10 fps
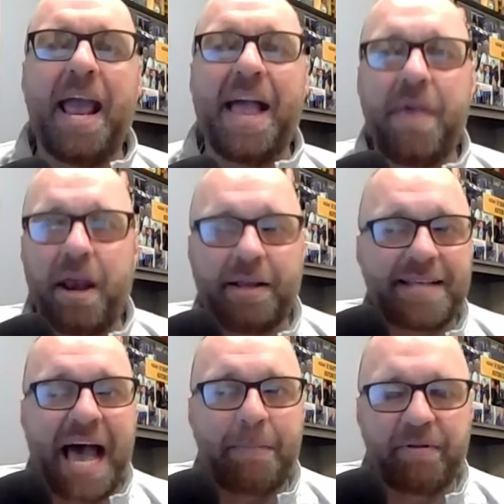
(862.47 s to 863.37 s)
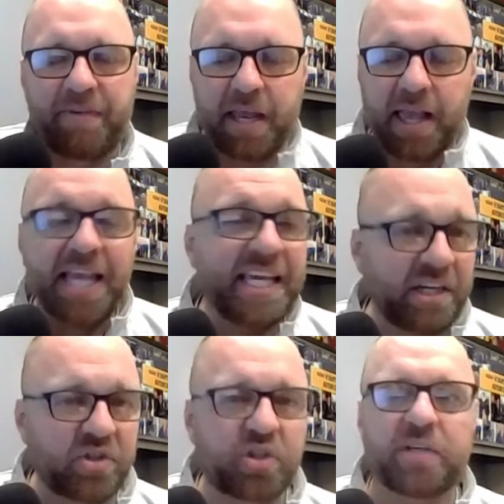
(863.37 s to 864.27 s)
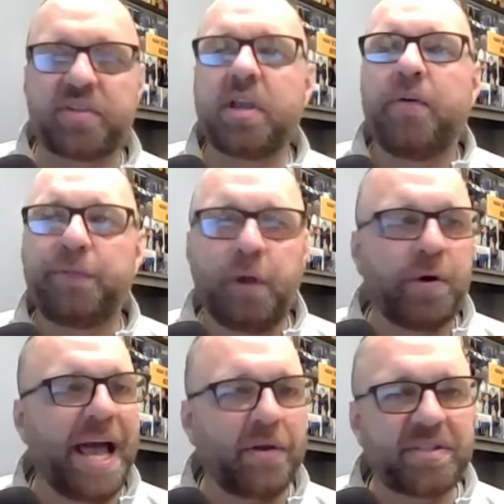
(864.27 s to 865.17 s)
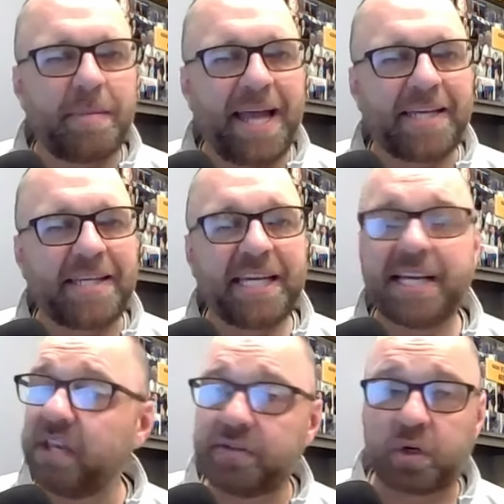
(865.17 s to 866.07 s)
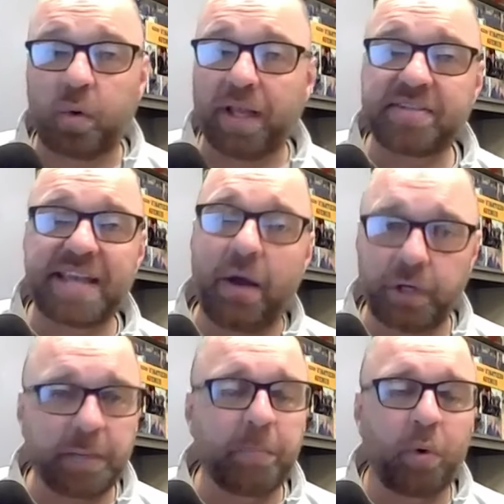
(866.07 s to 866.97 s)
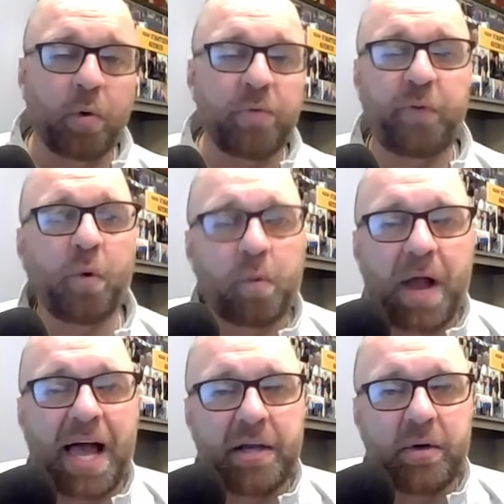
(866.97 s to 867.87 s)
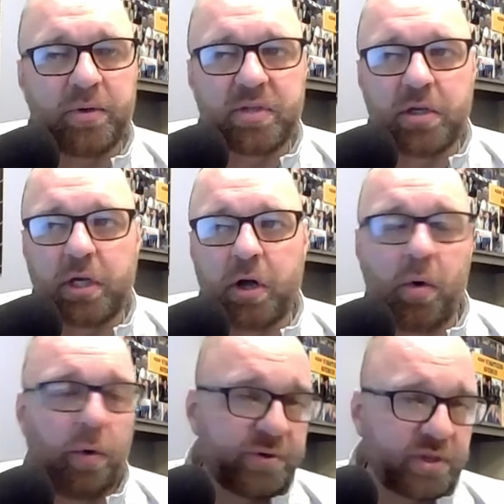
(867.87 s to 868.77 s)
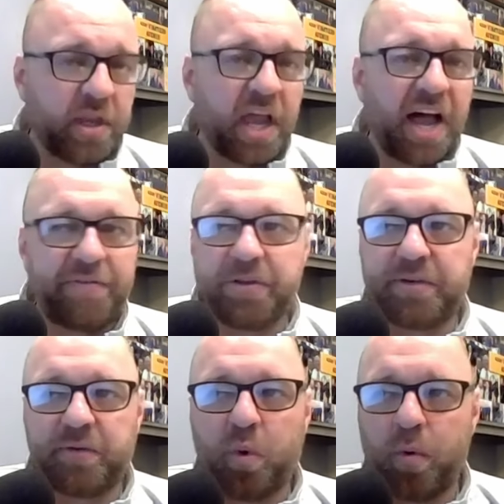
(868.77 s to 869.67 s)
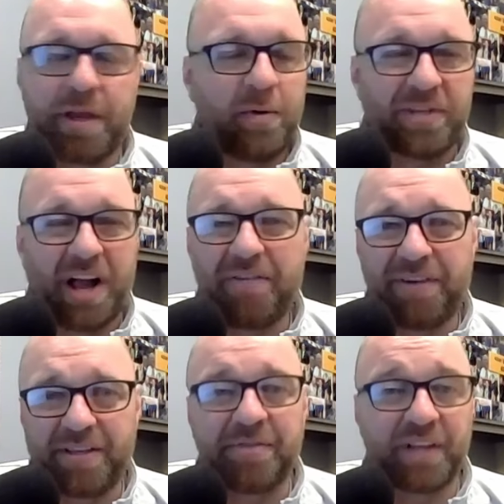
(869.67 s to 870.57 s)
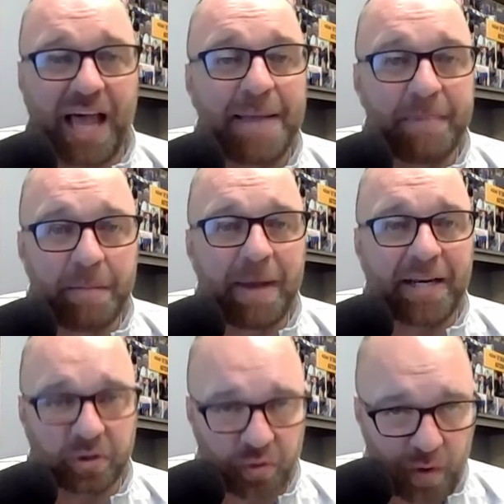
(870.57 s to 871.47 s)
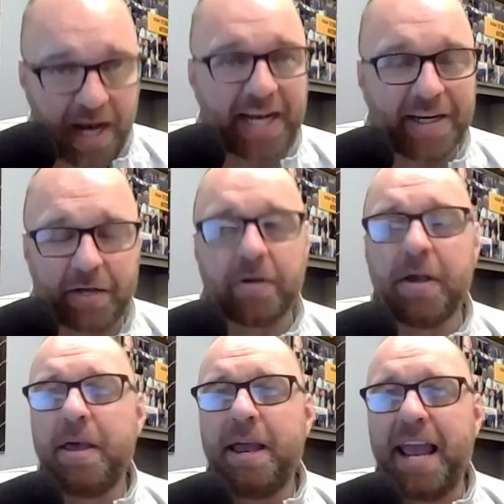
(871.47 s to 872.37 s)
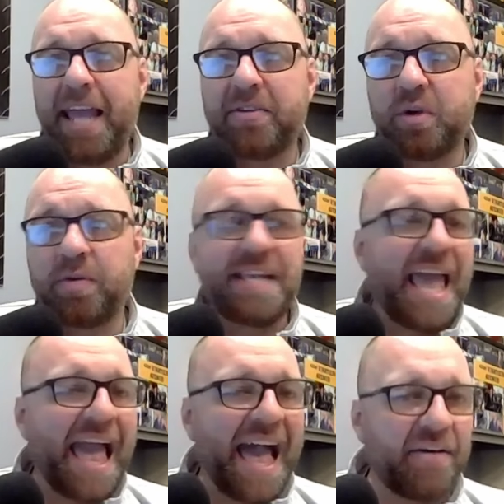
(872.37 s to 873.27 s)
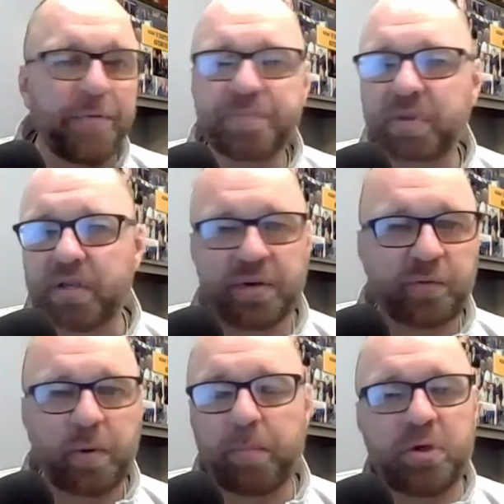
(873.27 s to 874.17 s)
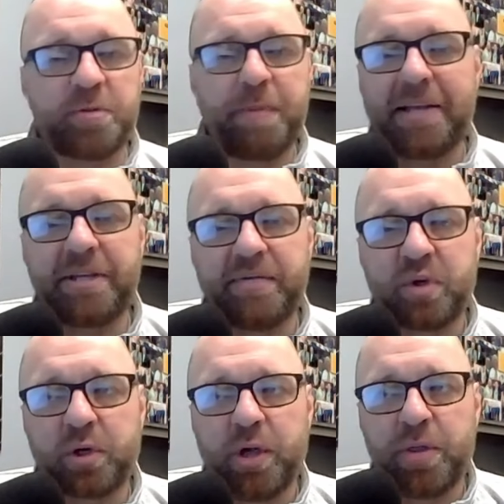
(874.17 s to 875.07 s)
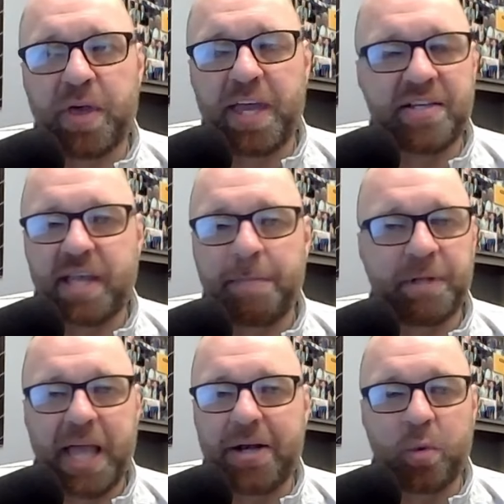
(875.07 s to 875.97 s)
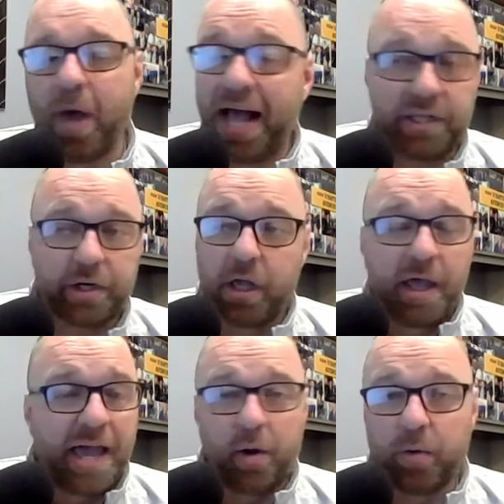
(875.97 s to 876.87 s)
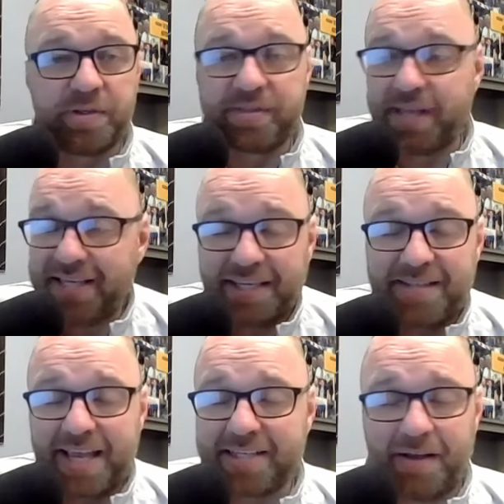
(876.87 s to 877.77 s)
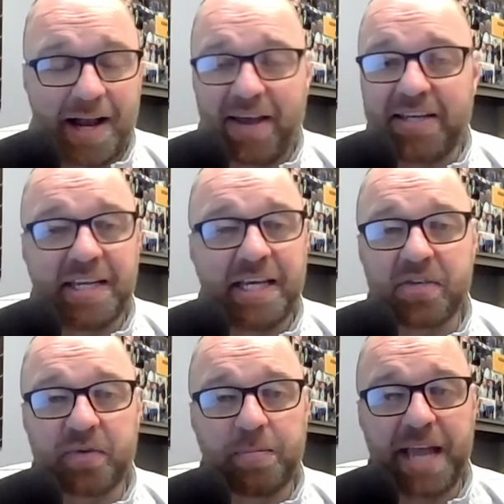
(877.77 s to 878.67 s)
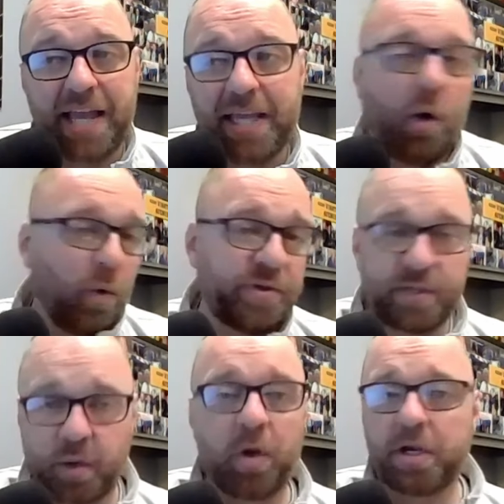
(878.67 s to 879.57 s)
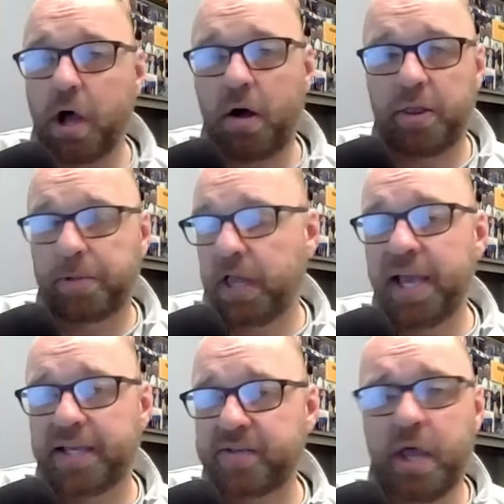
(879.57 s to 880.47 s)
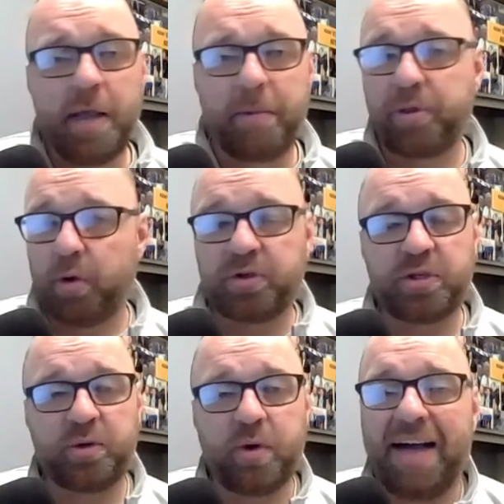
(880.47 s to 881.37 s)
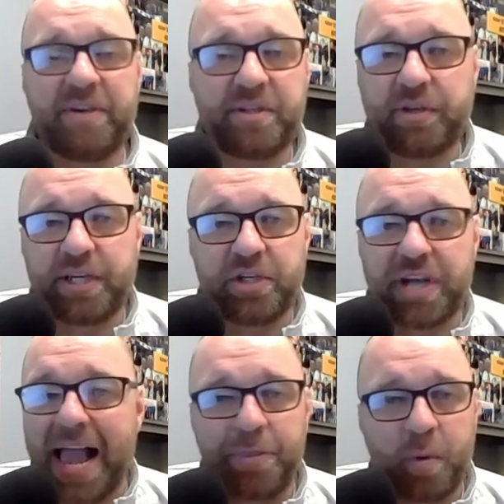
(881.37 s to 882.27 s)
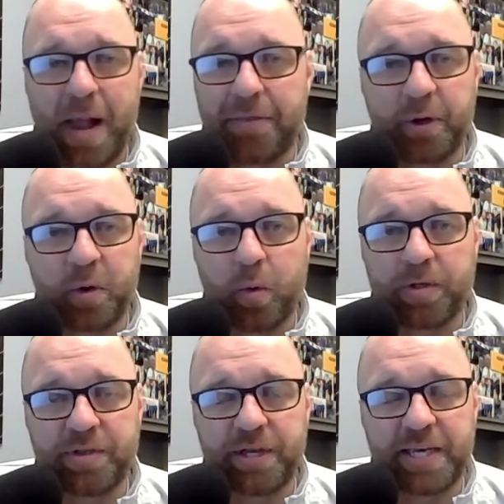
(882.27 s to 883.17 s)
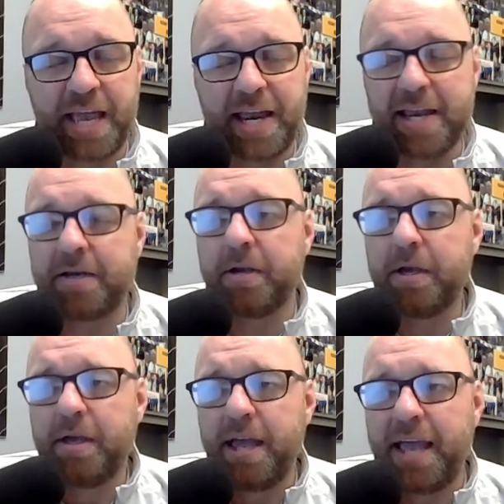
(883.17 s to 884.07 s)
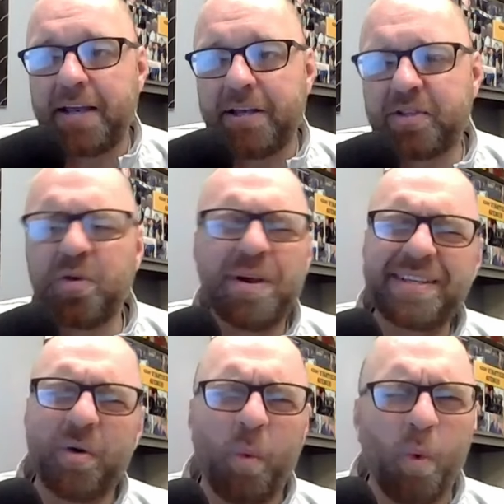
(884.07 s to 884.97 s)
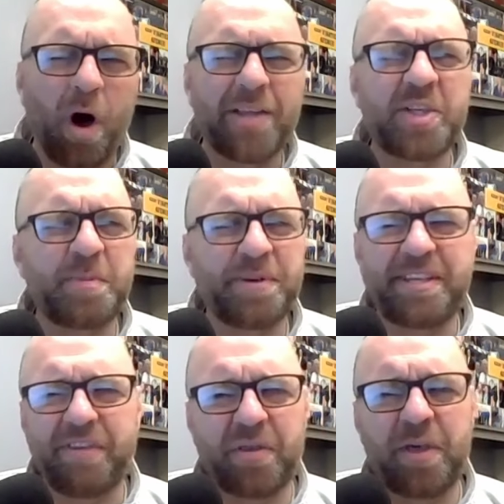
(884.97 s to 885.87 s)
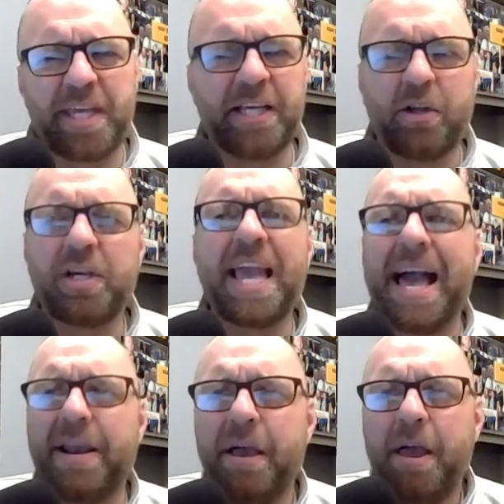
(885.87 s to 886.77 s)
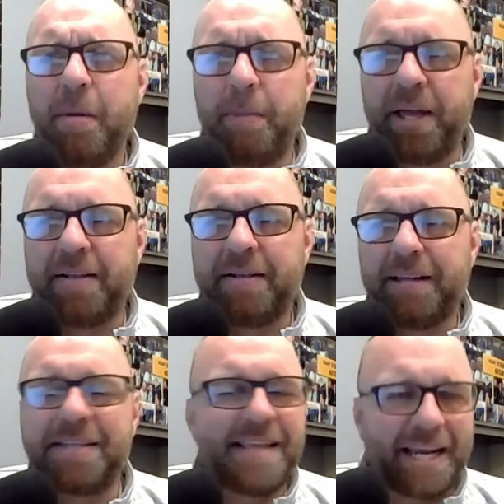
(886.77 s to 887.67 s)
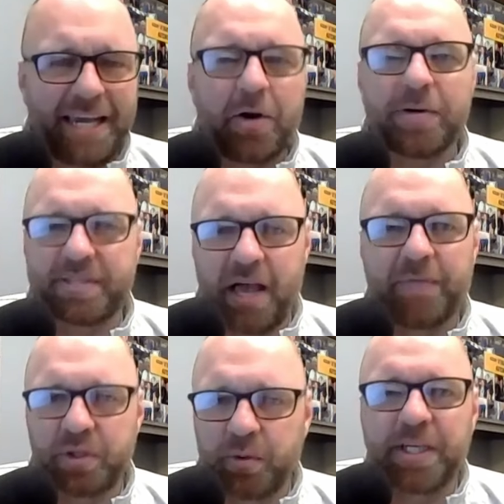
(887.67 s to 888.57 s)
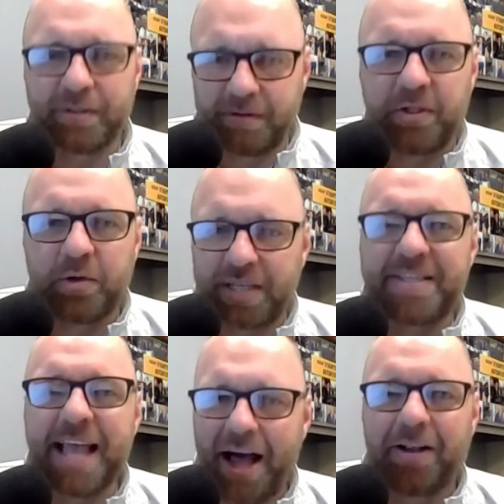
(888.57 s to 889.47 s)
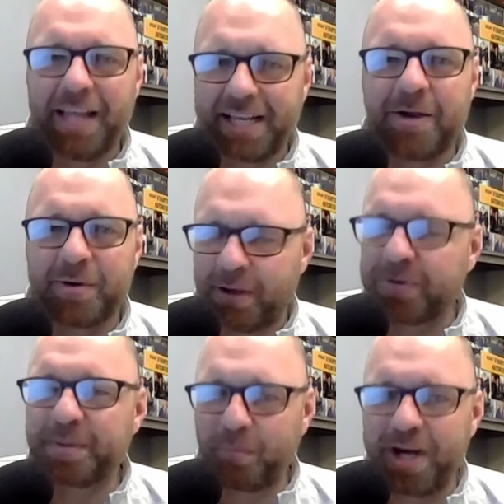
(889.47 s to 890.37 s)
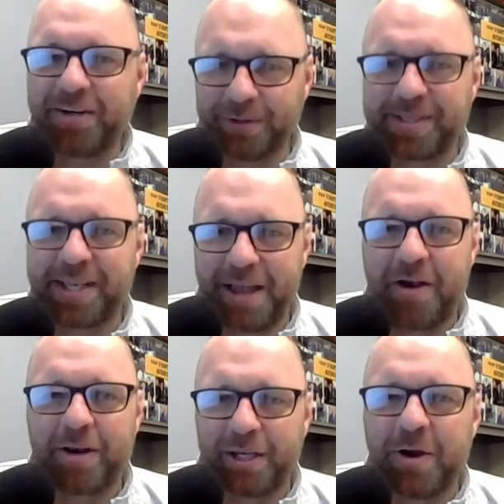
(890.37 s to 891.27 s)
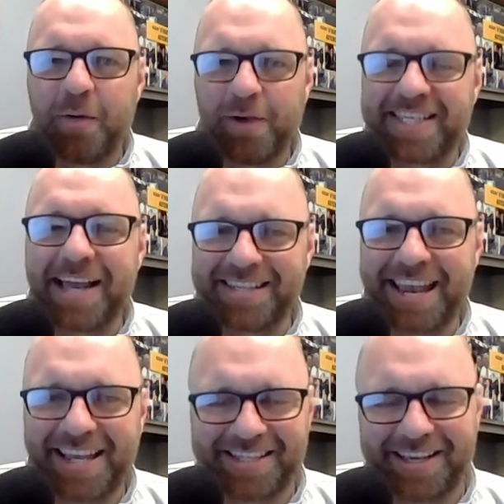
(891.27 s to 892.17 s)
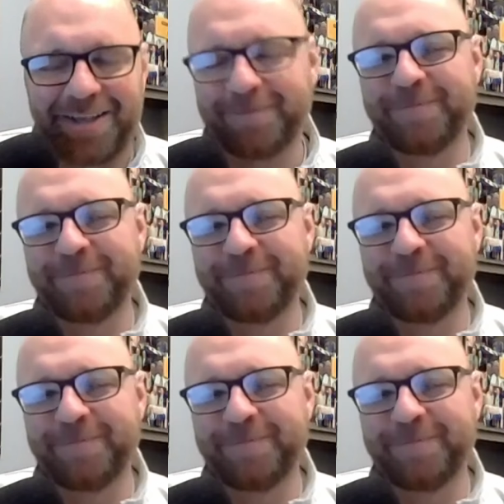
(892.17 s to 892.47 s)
And then on top of it, he's just floated out some ideas, and he's a great sounding board for Ryan Olson. You know, Olson, the offensive coordinator, is an offensive lineman by trade, and and so to have different perspectives are good things. They blend well, and and Olson says he takes a lot of ideas from Danny. Olson's the one calling the plays, but those two obviously chat throughout the course of the day, and and uh, so there isn't one specific thing you look at. But let's not kid ourselves. You can you can tell like there there's some wrinkles in there, and you know he's got his hands in it.